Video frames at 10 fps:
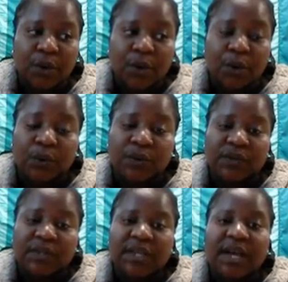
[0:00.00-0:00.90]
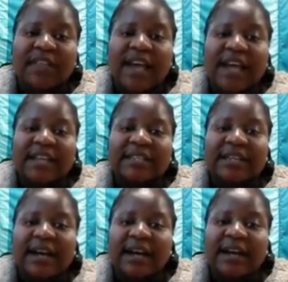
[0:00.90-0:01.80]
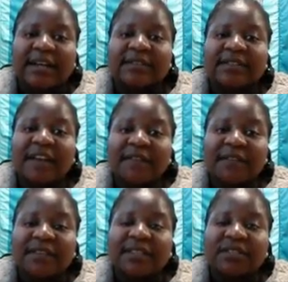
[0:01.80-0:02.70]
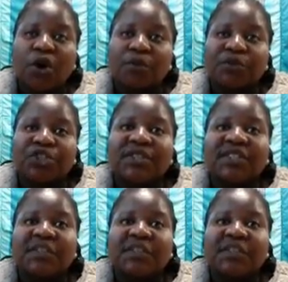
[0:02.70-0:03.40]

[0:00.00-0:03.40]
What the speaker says: course that objects